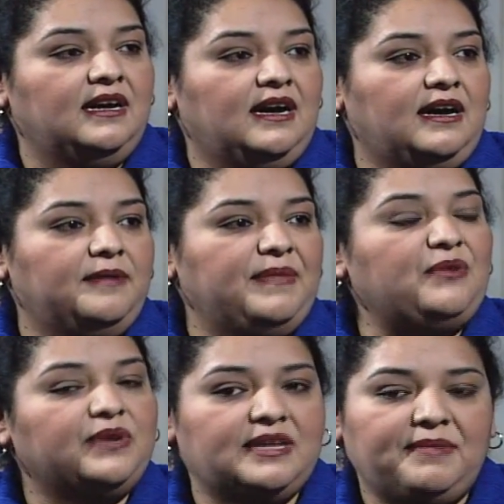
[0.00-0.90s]

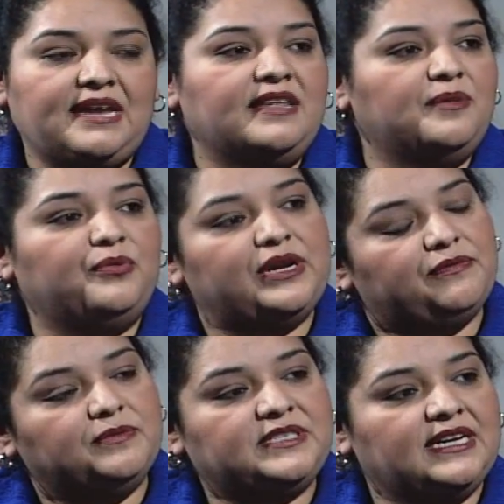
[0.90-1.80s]
and really making the break
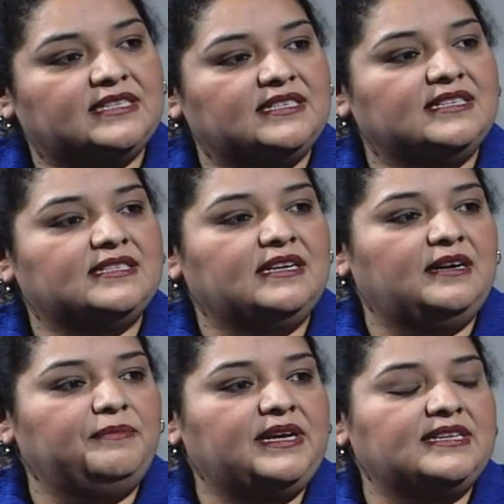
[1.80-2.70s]
from Texas
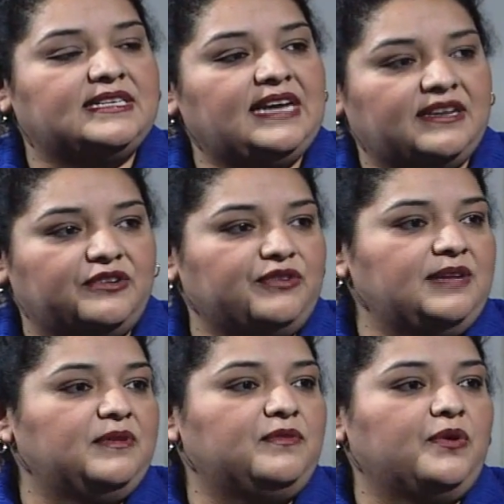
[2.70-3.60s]
because he had a
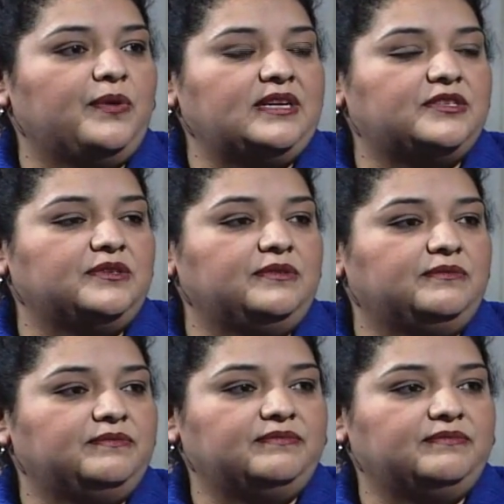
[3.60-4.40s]
dream of going to